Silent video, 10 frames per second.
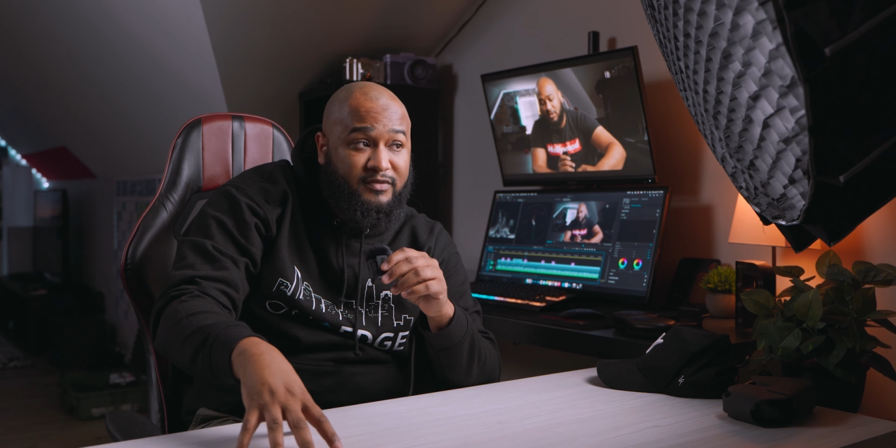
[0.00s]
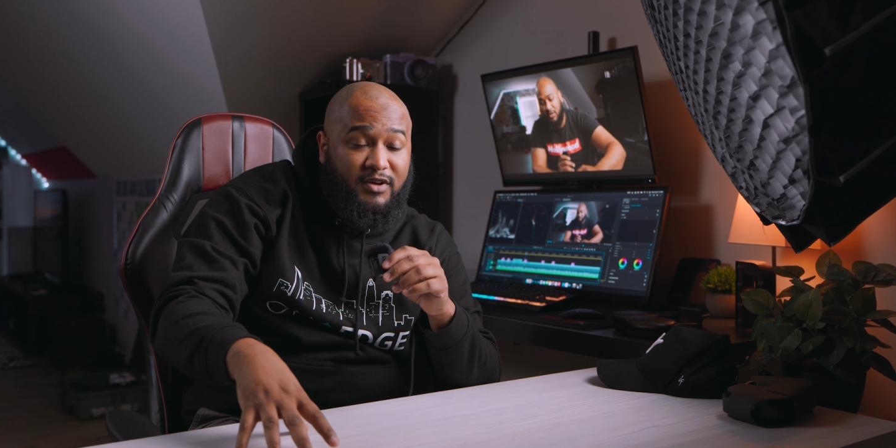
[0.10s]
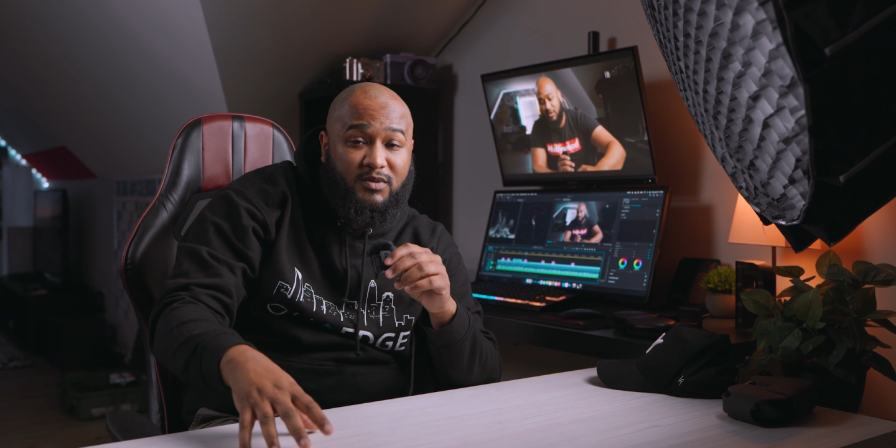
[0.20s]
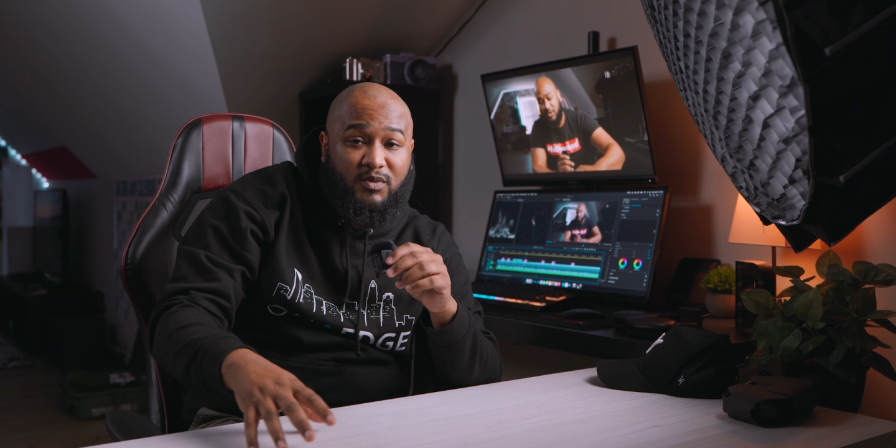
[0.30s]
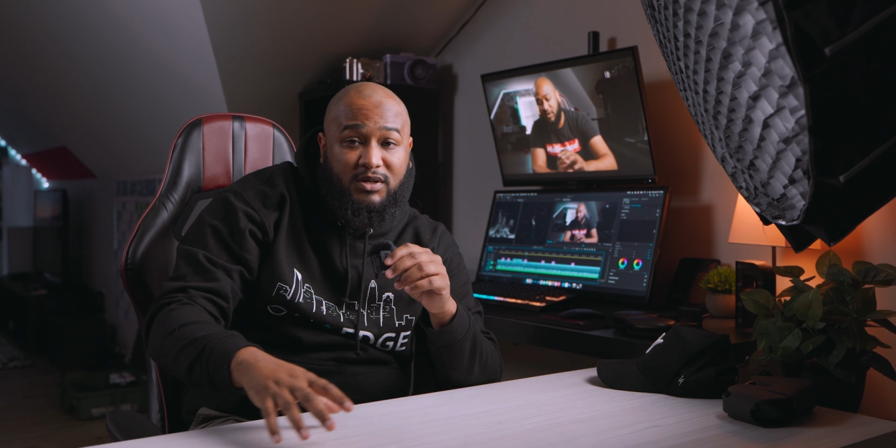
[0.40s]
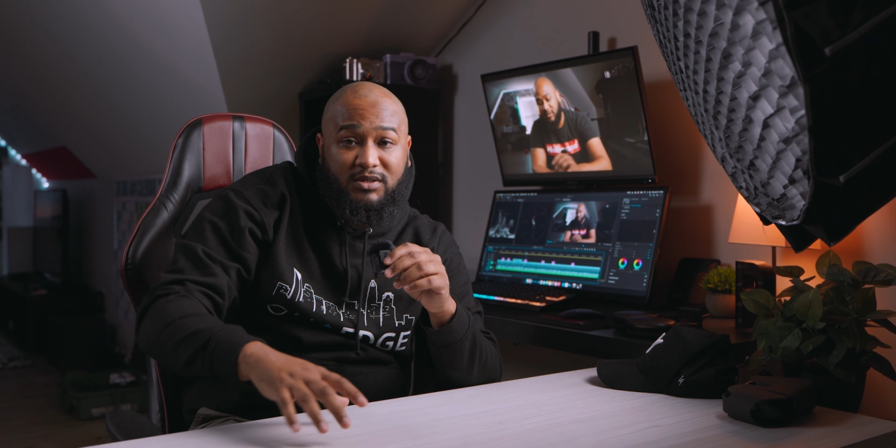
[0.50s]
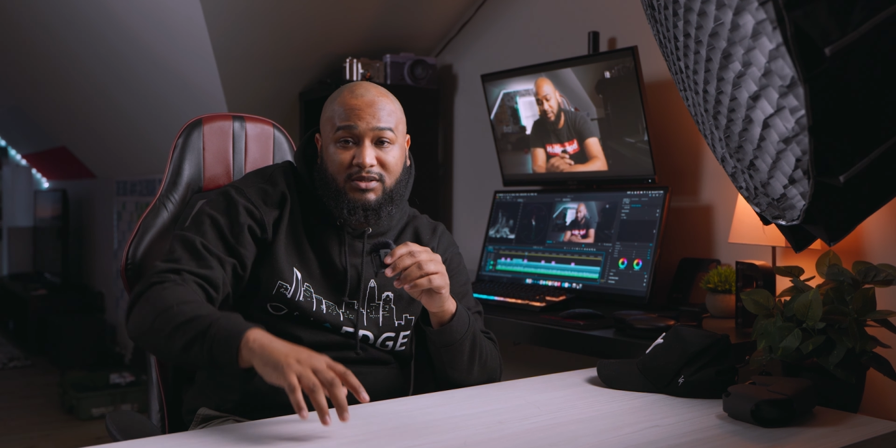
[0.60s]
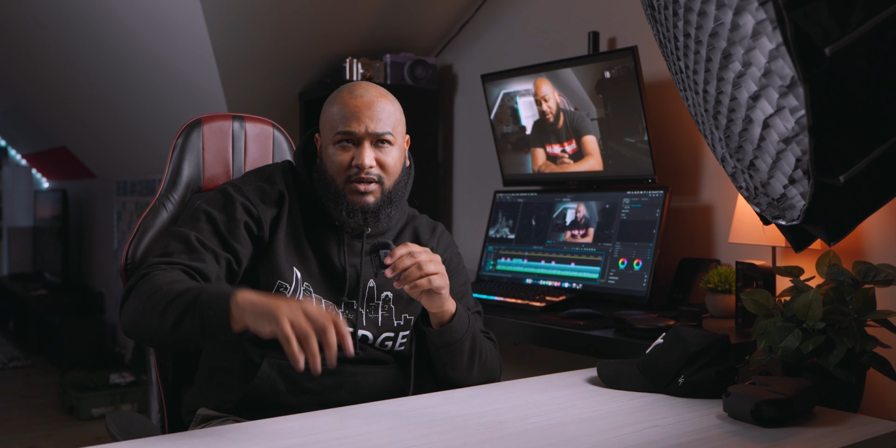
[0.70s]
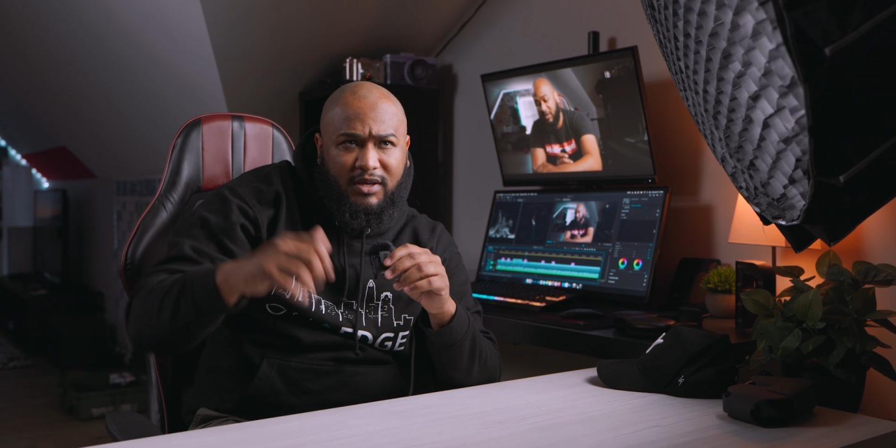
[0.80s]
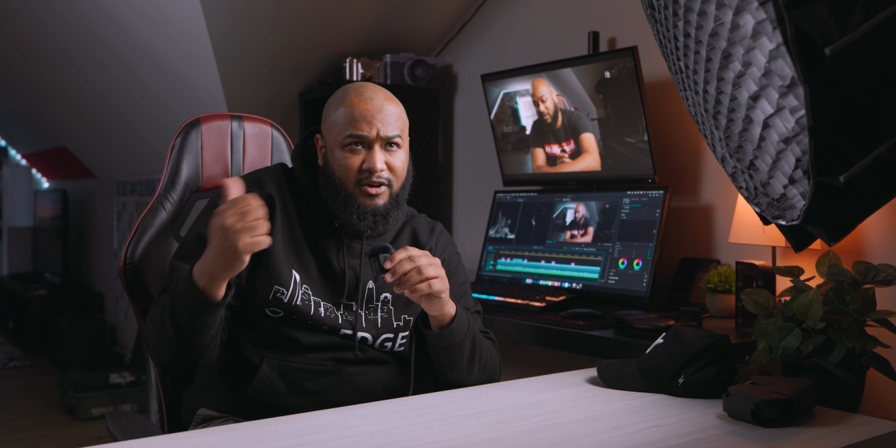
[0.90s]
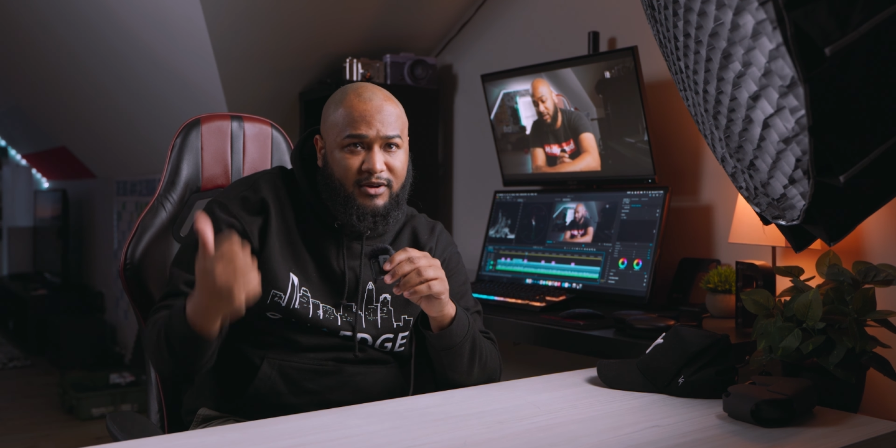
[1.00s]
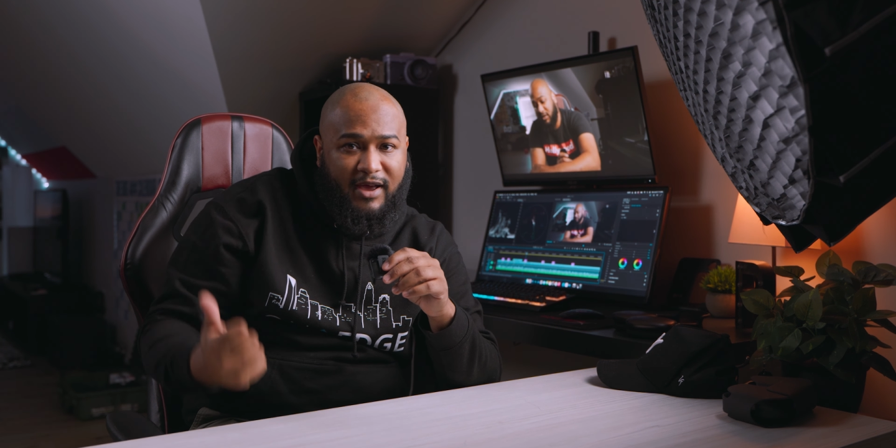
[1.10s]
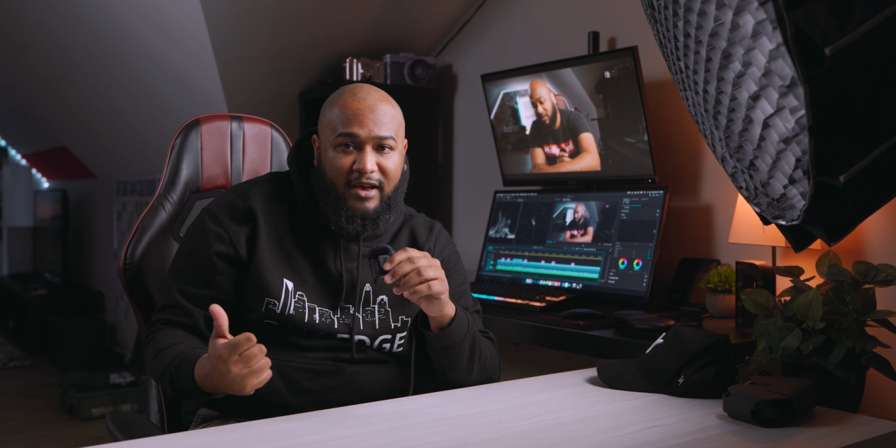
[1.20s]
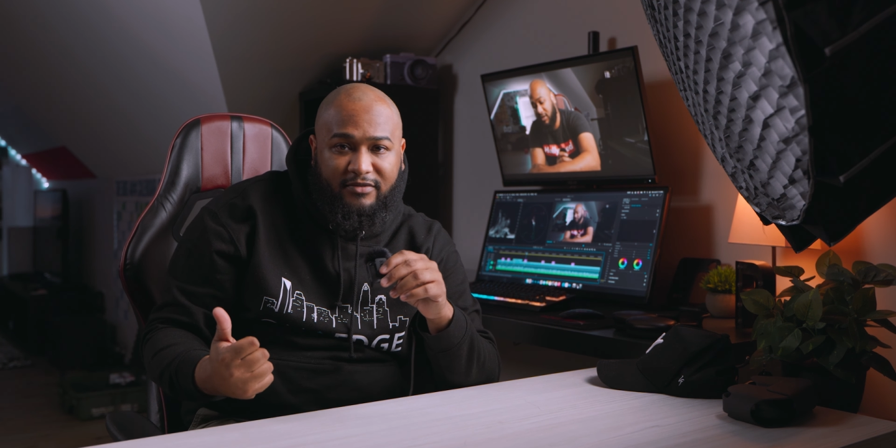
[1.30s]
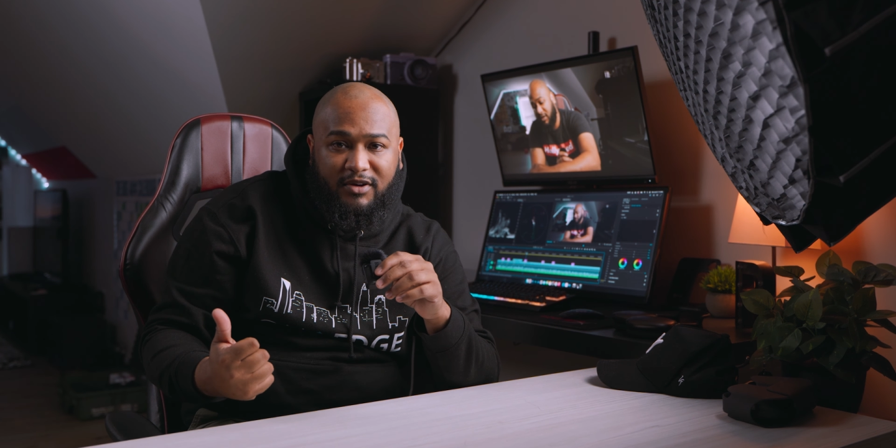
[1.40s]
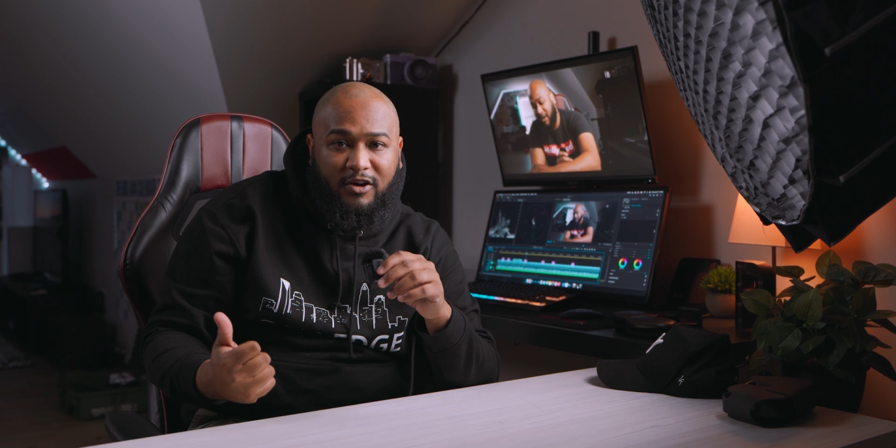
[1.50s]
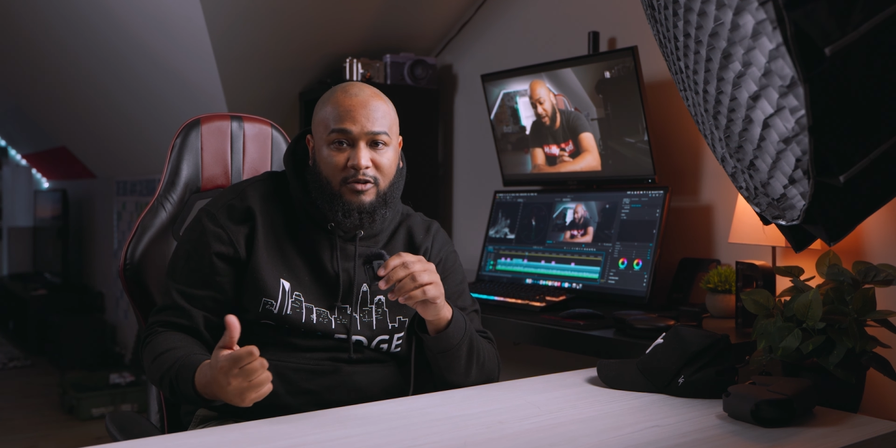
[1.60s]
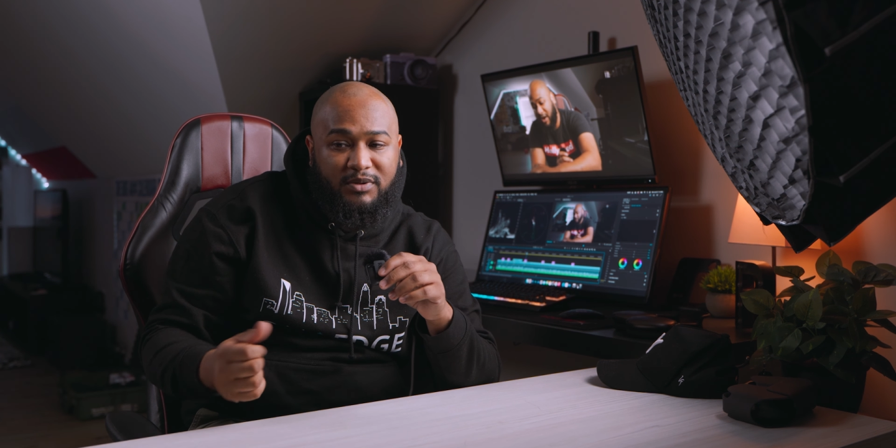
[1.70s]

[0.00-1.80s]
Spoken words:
done one a year and a half ago,